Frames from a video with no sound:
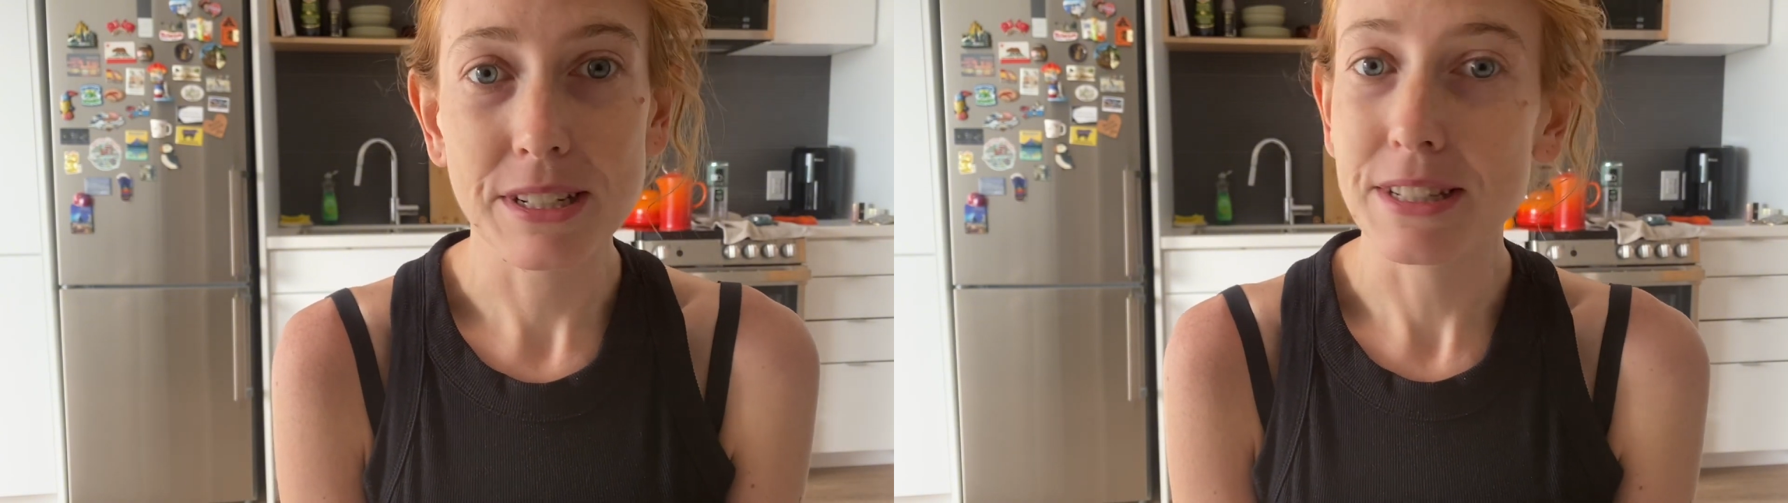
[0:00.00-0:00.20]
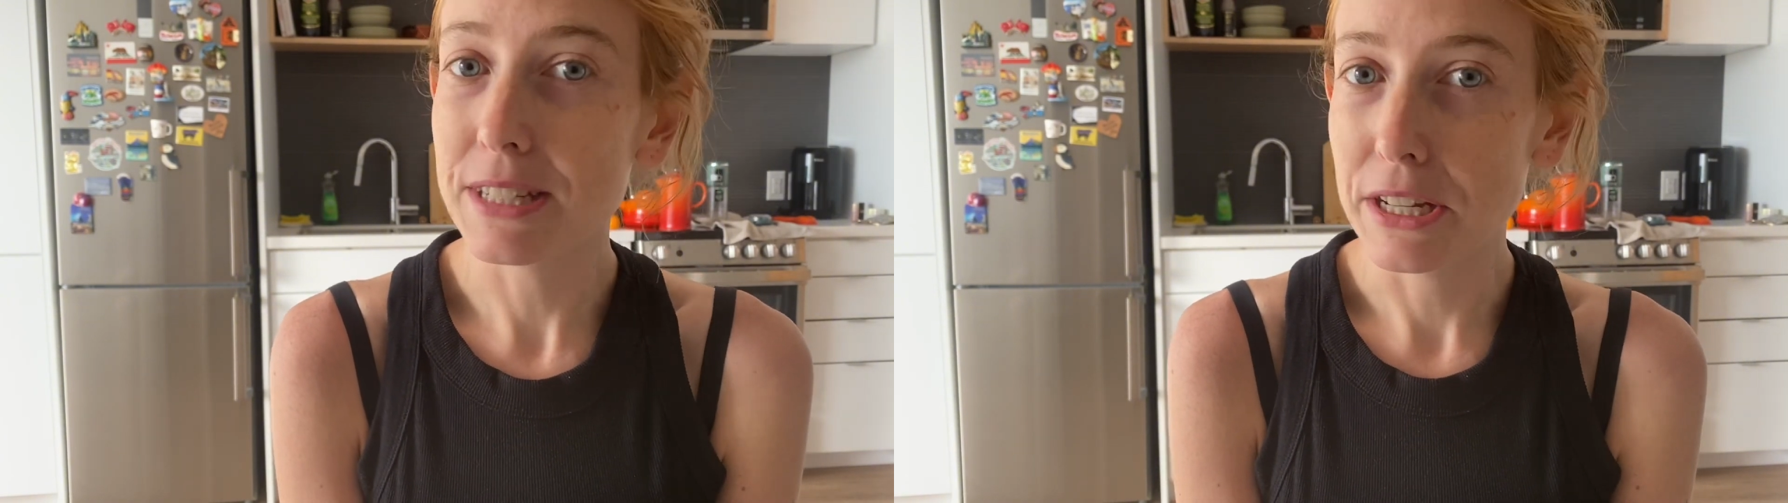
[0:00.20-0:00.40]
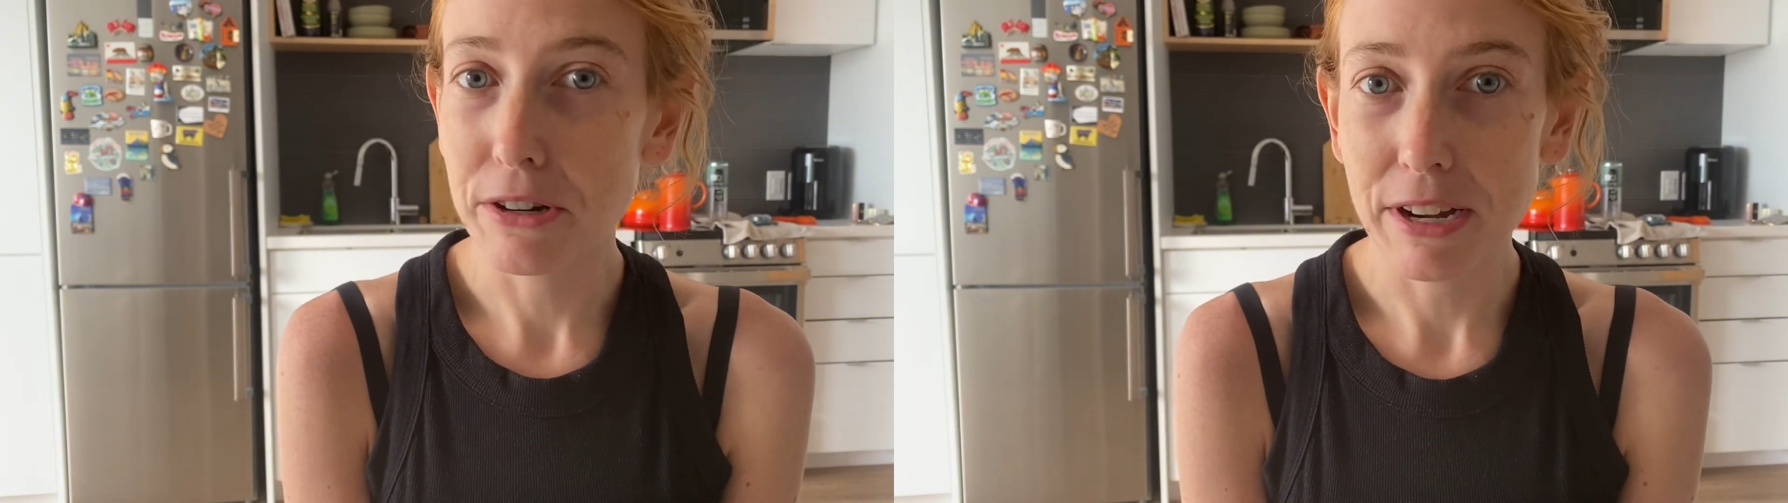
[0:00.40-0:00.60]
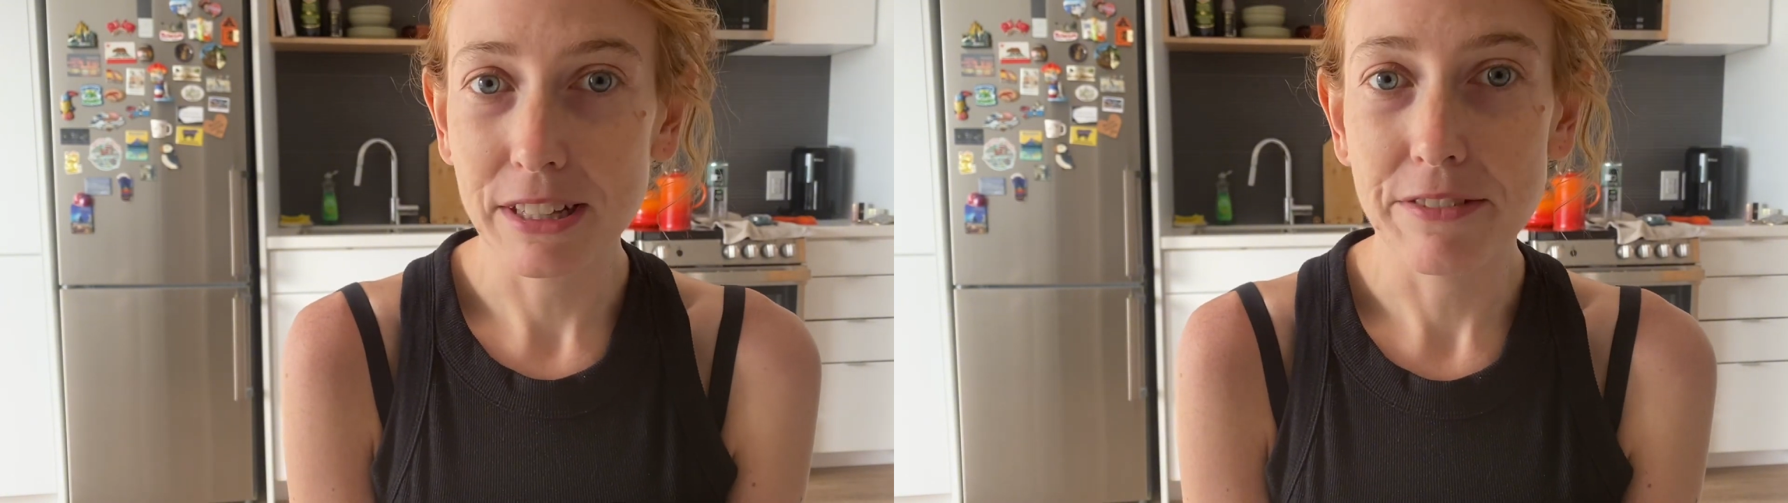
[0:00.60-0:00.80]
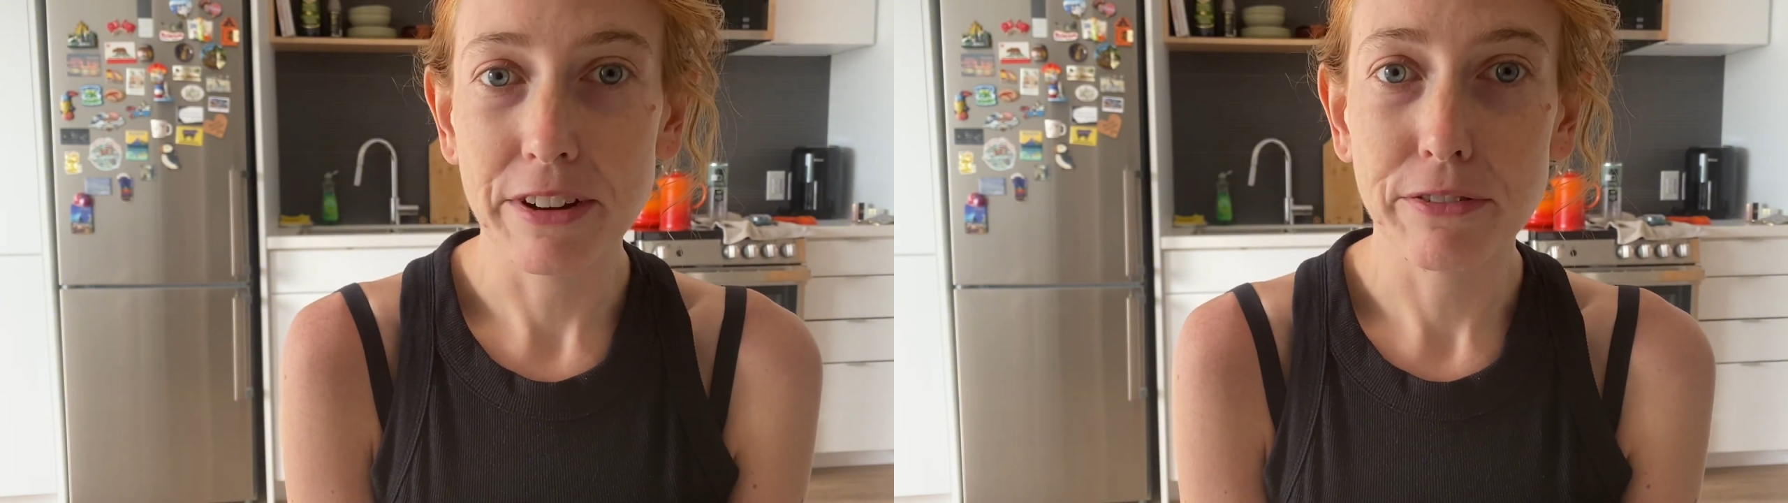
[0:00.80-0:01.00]
considering
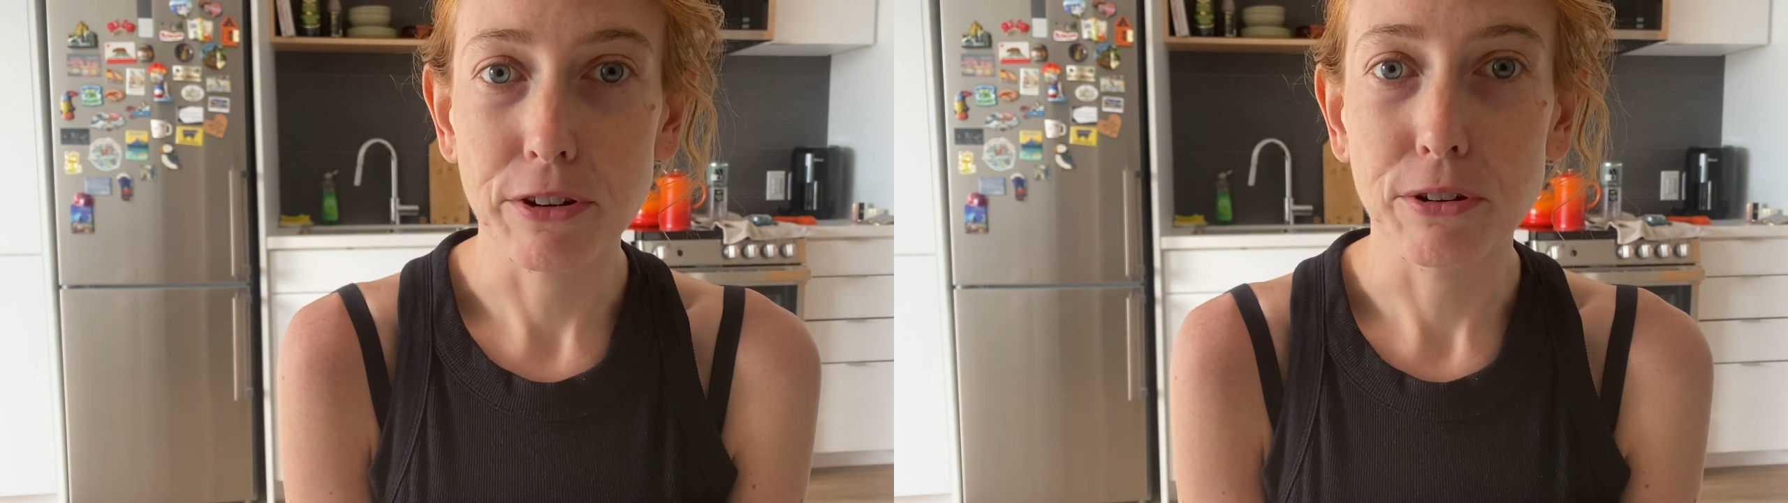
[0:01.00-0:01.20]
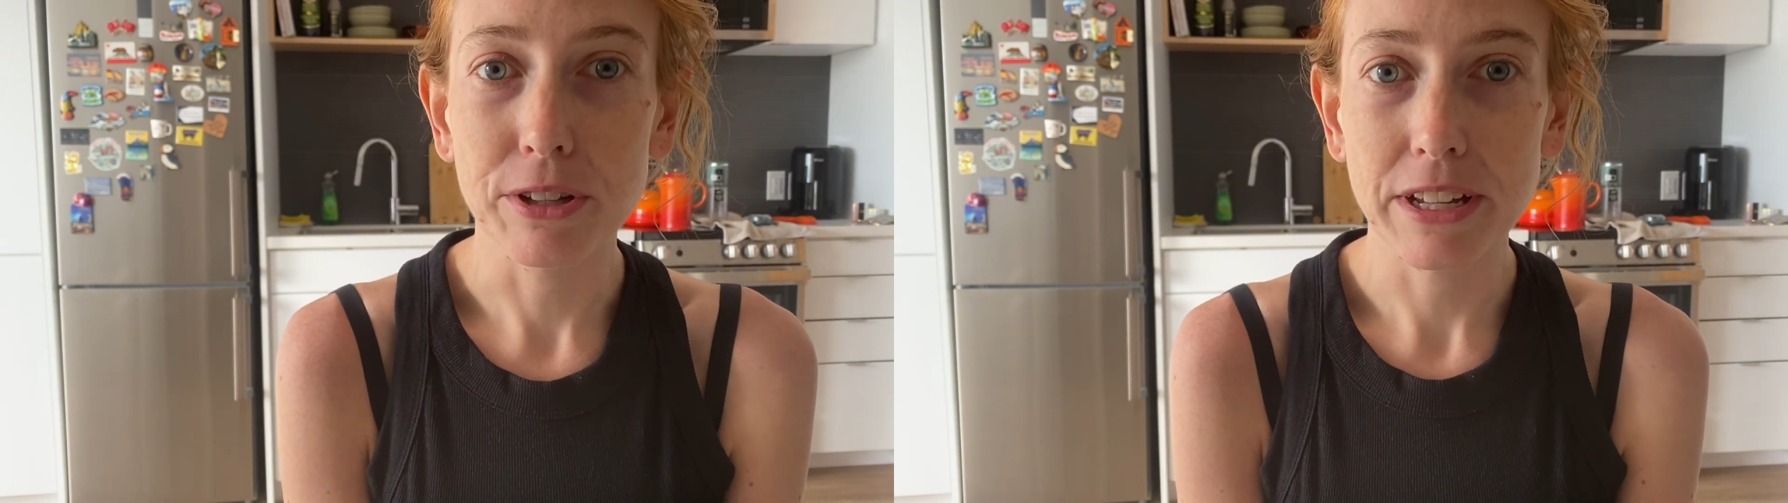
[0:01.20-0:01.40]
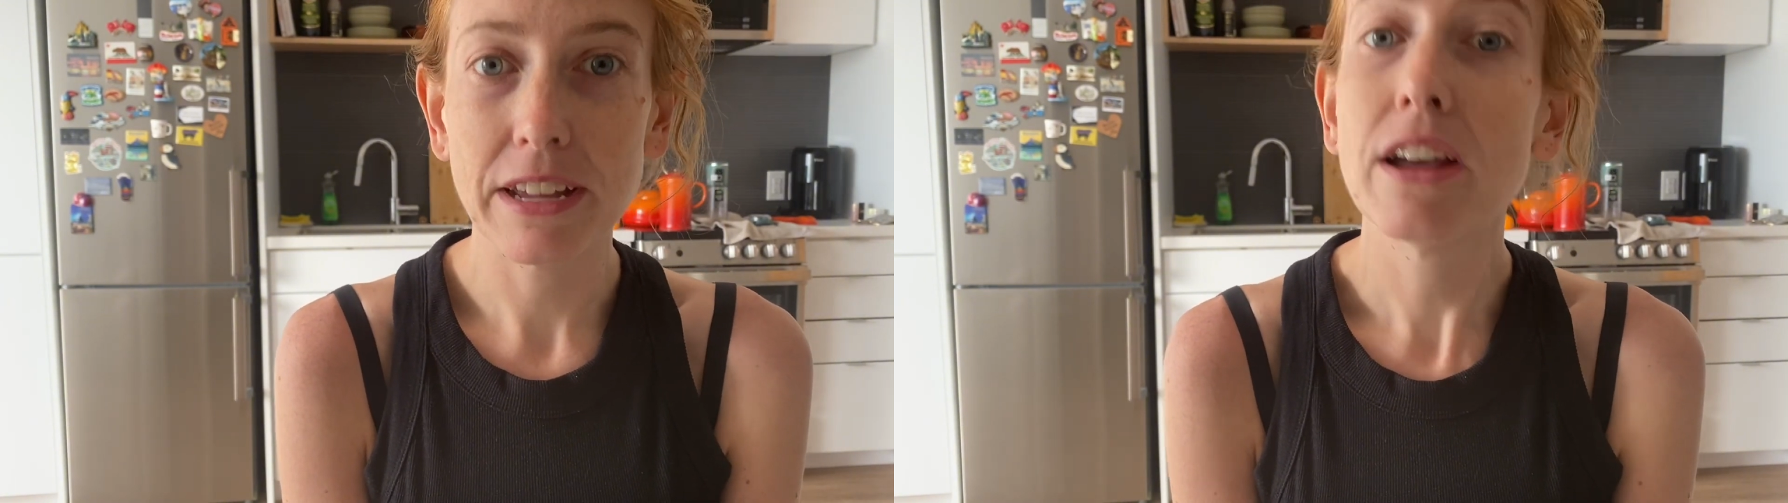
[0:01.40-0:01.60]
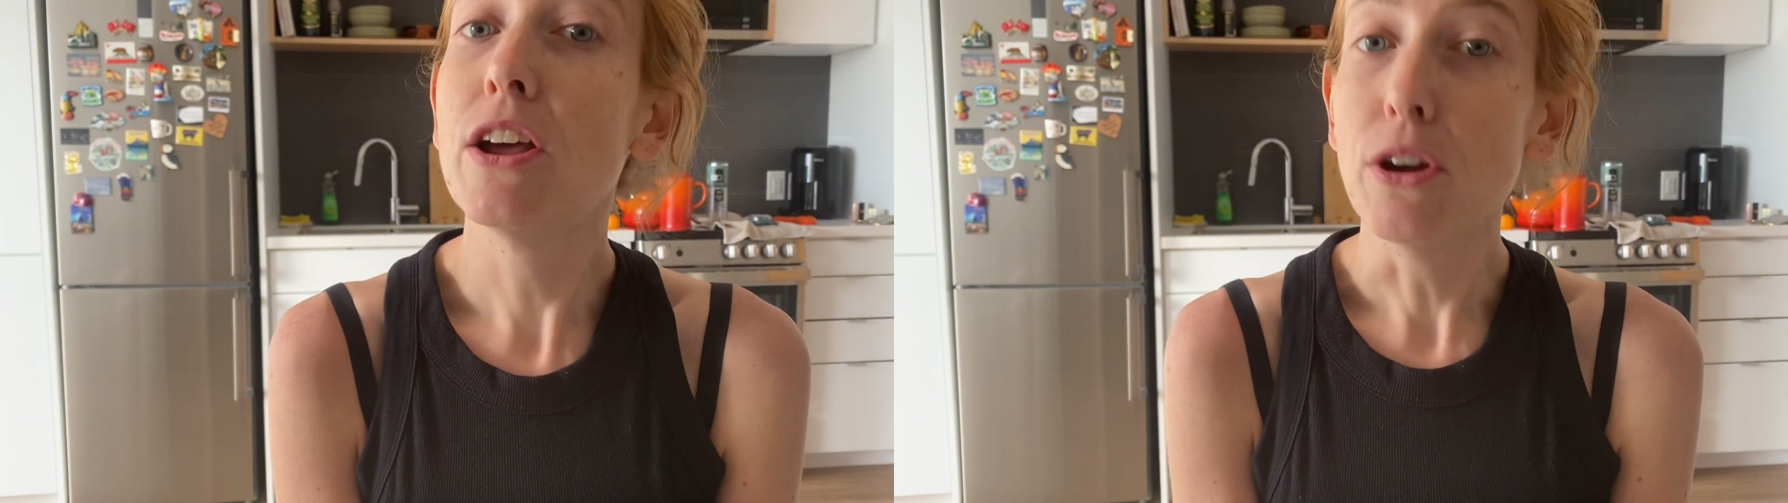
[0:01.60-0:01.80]
living frugally